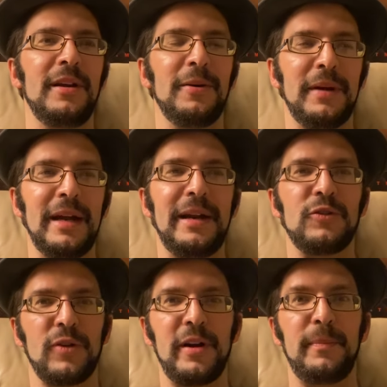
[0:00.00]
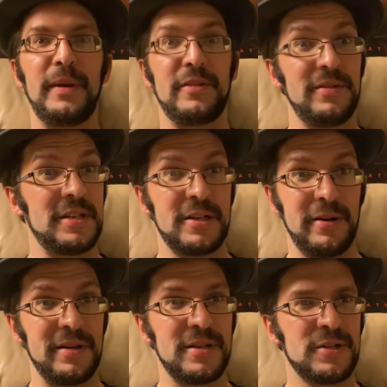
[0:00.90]
getting drawn up into a
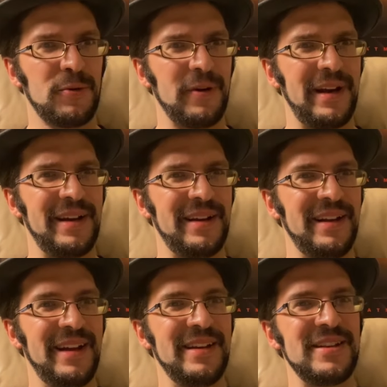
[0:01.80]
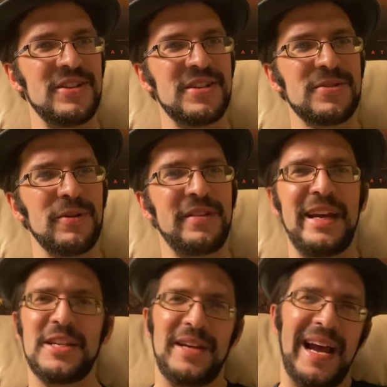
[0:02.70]
serious story, and it just sort of
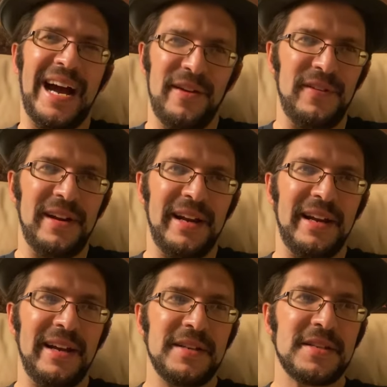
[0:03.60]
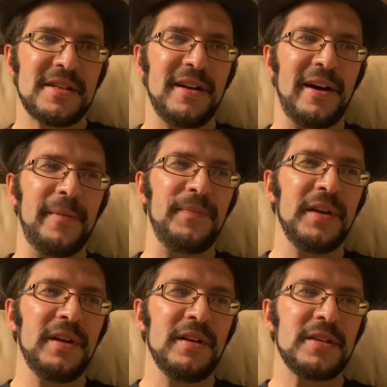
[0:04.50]
takes you out of it, I guess.
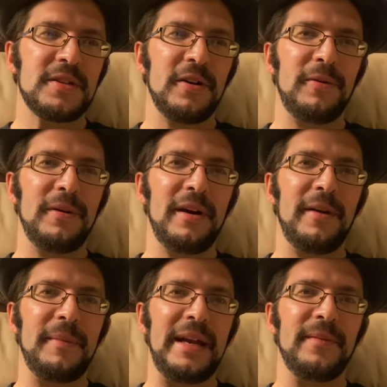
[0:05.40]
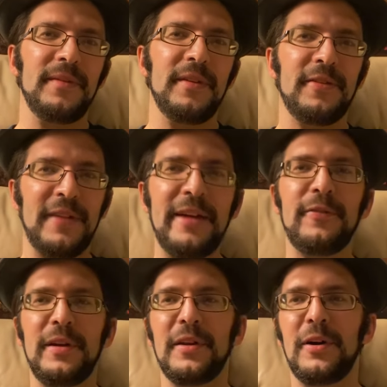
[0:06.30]
So, I mean,
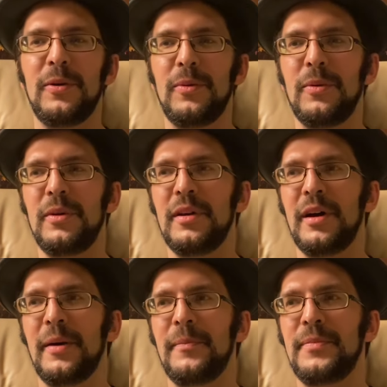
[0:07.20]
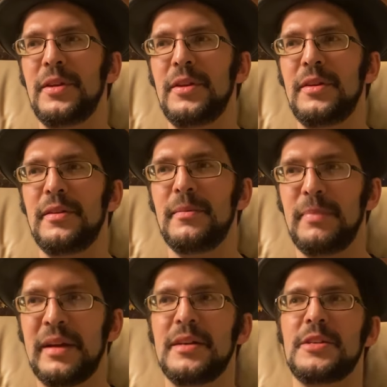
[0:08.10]
thankfully, though,
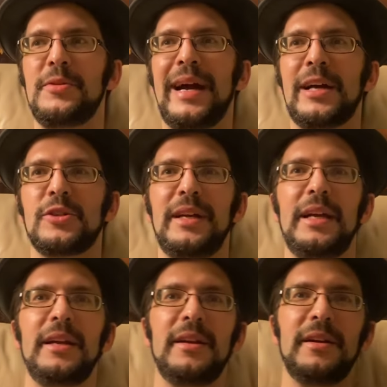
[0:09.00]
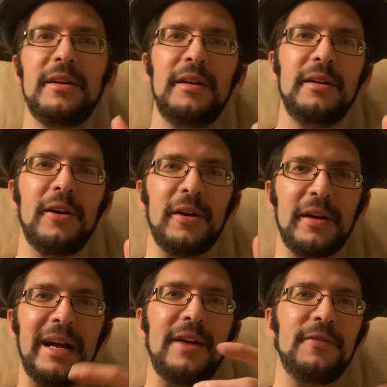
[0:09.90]
because you actually are
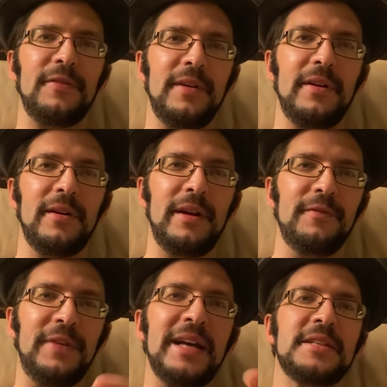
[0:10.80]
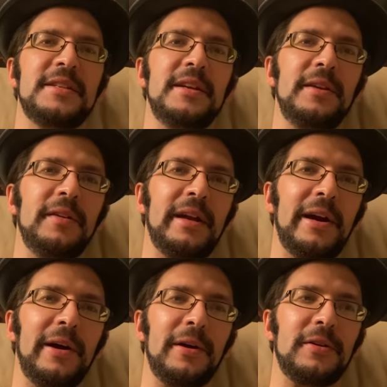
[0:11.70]
kind of invested in the
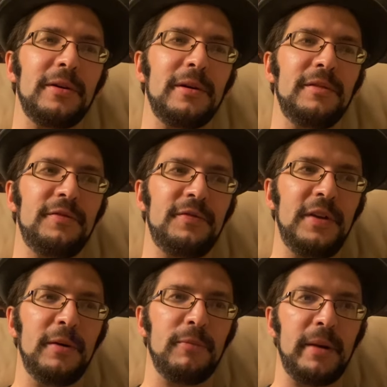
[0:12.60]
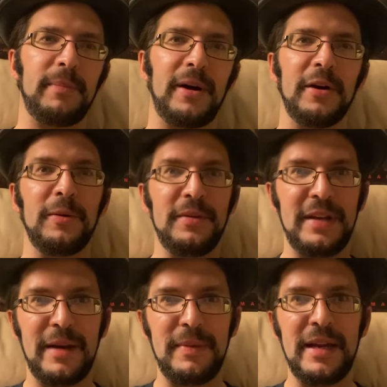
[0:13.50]
character of, Brick Bardo and
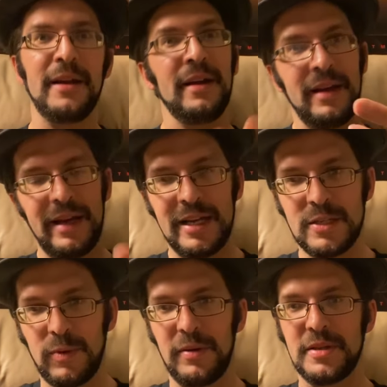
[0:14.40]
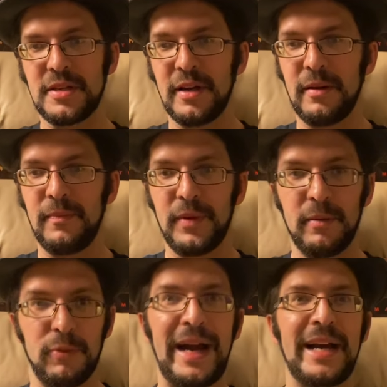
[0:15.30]
Debi, as well as
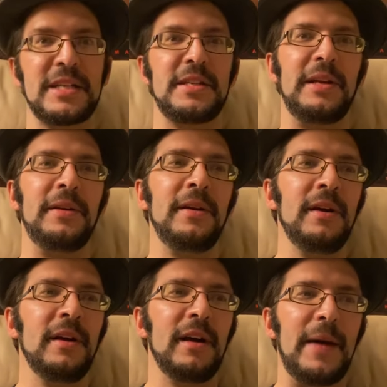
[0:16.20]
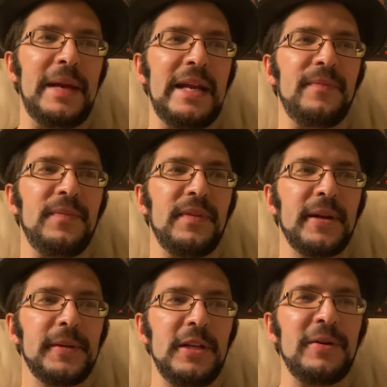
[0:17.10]
Braxton, I mean,
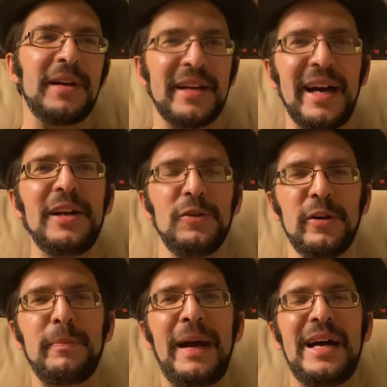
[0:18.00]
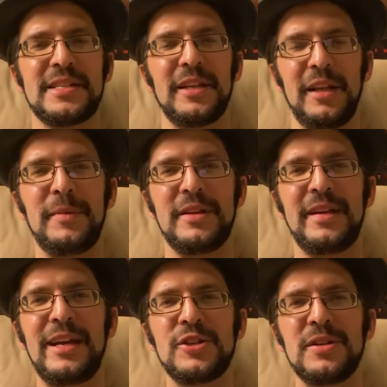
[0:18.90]
you can kind of look past the
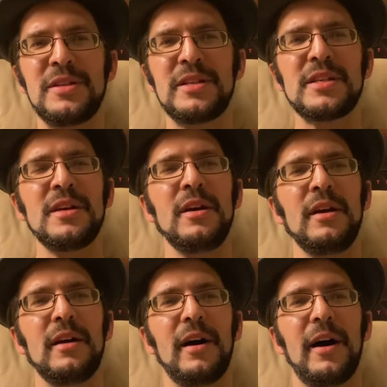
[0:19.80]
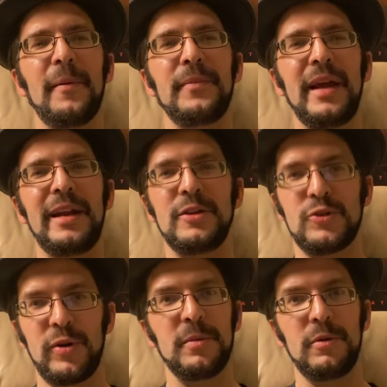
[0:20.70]
limitations and
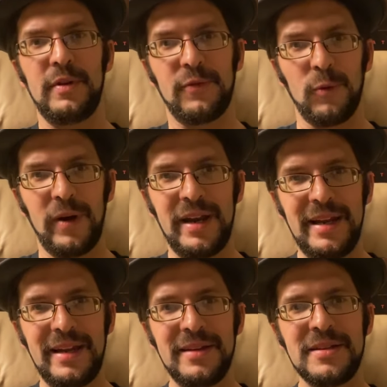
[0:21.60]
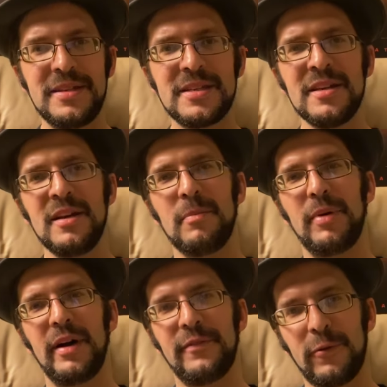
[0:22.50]
enjoy the movie for what it is.
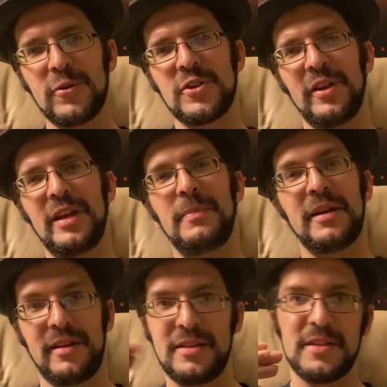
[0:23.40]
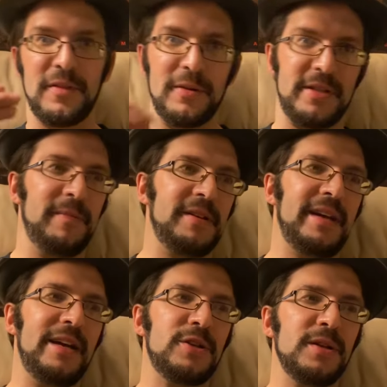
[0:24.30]
But unfortunately, because of those
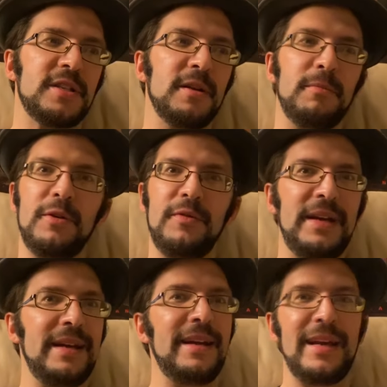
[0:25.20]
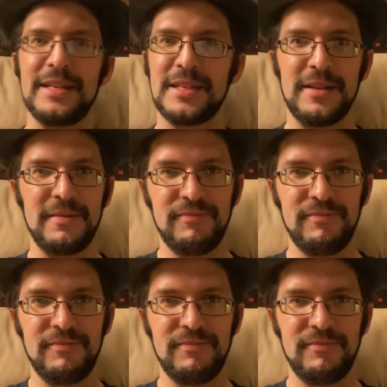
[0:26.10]
limitations, the movie isn't